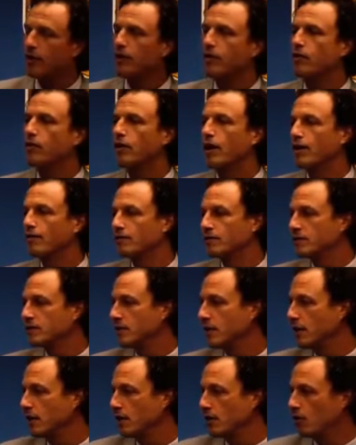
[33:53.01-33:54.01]
There
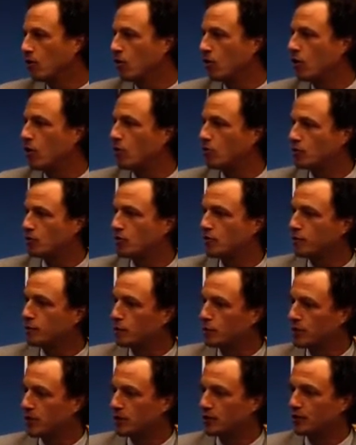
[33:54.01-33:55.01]
obviously are a whole host of
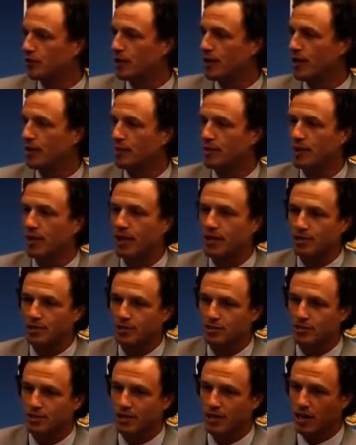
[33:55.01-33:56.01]
potential
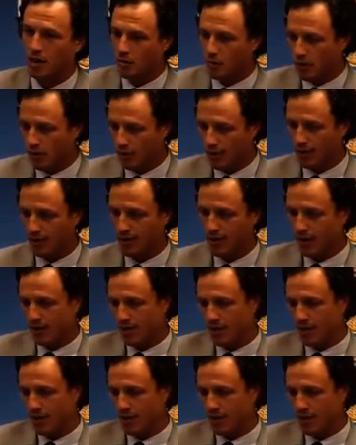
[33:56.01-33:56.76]
complications that come with it